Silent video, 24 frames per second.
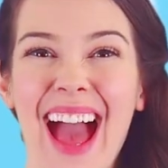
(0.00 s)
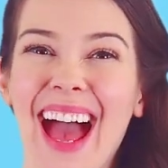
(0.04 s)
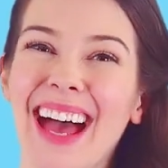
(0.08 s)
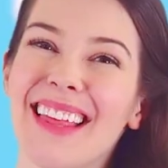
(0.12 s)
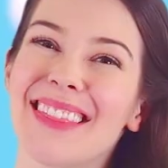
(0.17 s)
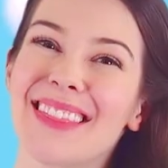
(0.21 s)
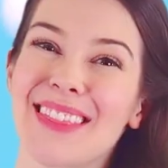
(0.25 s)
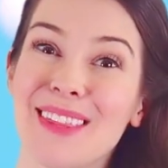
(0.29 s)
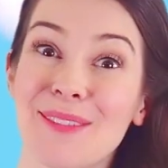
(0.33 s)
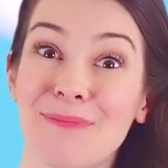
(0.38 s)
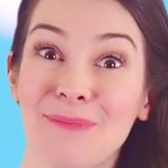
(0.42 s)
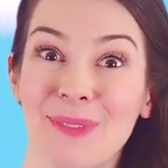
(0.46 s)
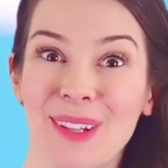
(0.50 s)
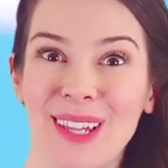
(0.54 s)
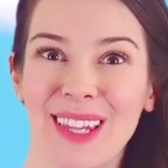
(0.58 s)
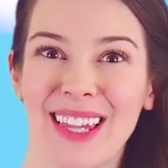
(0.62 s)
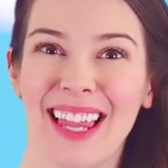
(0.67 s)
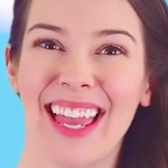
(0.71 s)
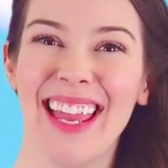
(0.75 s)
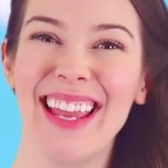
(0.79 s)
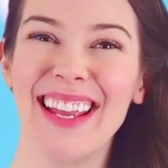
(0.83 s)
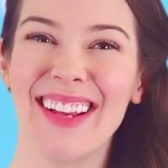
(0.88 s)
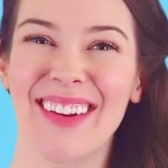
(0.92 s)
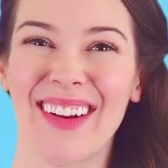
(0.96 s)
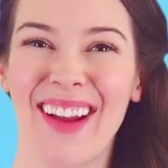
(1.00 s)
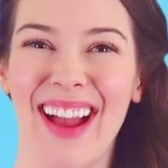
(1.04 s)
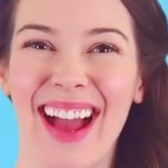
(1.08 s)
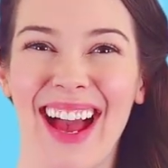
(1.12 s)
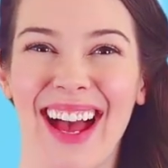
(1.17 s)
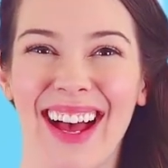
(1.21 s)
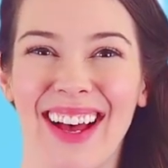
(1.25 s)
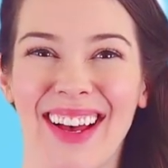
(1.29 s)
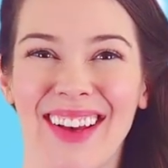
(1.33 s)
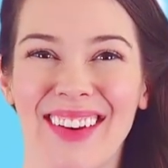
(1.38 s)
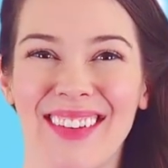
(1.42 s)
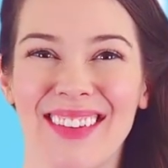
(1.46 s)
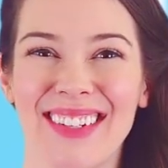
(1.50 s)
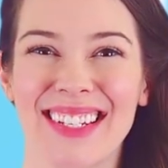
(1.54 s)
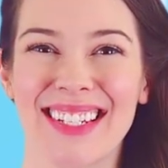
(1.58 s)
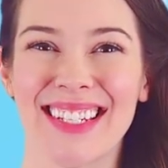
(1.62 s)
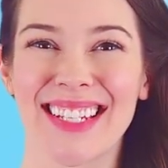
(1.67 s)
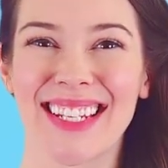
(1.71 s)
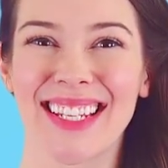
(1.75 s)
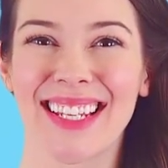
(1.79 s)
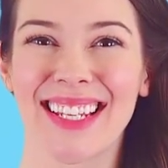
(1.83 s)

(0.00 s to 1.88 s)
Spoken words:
at the playground?